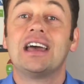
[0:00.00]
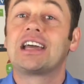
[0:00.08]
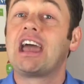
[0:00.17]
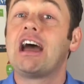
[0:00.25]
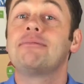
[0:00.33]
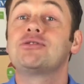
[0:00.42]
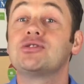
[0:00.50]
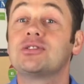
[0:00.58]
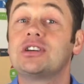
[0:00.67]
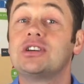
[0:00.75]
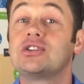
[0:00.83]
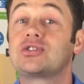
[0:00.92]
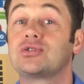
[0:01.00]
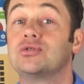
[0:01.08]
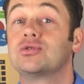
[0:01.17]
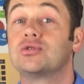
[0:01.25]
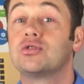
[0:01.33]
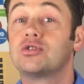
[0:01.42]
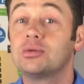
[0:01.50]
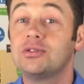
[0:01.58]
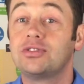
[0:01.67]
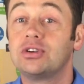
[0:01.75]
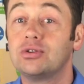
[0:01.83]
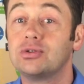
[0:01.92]
Capture these through Google
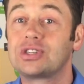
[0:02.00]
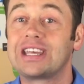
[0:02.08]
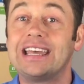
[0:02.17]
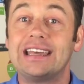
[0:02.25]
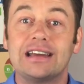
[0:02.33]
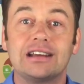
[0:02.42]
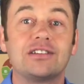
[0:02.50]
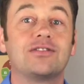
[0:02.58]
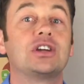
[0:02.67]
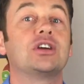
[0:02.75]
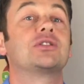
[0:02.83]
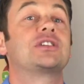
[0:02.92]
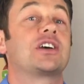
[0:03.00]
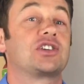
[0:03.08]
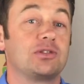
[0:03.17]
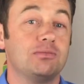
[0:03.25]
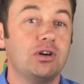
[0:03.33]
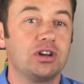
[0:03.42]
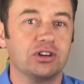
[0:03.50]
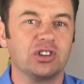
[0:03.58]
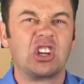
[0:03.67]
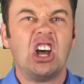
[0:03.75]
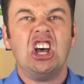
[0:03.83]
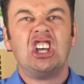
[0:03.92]
reviews and video
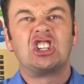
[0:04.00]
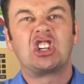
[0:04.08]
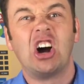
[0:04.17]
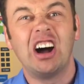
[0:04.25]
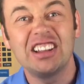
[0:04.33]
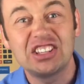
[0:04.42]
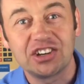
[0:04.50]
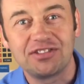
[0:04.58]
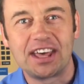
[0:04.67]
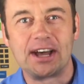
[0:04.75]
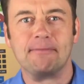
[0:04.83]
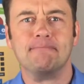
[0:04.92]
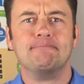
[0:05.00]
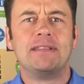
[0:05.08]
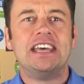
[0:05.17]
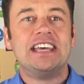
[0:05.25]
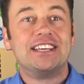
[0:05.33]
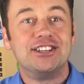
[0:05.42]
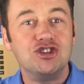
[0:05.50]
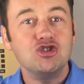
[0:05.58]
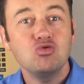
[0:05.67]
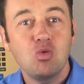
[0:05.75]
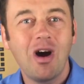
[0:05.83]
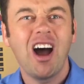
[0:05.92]
testimonials. Tons of them.
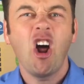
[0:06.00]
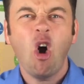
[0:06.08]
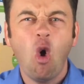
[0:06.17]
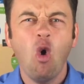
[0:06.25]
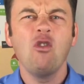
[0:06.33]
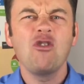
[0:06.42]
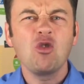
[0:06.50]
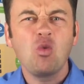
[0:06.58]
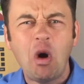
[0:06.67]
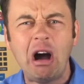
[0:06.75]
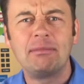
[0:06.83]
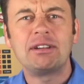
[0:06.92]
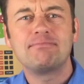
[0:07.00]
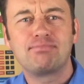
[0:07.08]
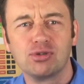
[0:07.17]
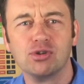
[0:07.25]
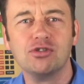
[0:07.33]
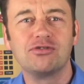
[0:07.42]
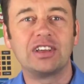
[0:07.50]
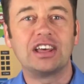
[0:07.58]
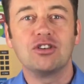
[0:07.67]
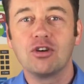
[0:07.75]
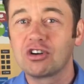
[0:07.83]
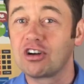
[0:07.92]
You want overwhelming proof
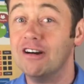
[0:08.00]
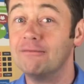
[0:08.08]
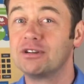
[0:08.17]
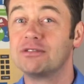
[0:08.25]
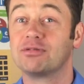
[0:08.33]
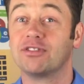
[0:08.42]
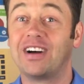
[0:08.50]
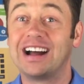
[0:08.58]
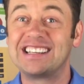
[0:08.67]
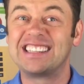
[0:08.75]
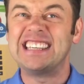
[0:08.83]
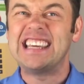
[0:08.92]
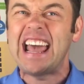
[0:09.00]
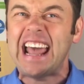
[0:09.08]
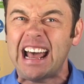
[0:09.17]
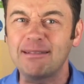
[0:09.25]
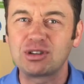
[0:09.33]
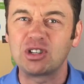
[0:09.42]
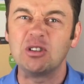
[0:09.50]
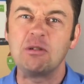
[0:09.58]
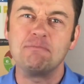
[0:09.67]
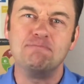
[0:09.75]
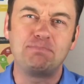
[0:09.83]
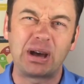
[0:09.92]
that your company provides the
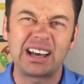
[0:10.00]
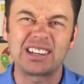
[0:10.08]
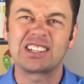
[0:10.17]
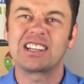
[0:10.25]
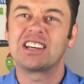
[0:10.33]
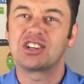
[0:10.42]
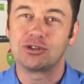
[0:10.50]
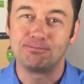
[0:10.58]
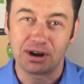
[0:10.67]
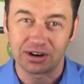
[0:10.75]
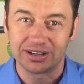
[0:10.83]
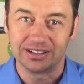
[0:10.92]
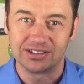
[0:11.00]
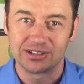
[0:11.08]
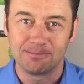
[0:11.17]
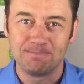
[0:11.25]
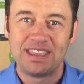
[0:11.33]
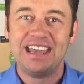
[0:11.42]
absolute best experience.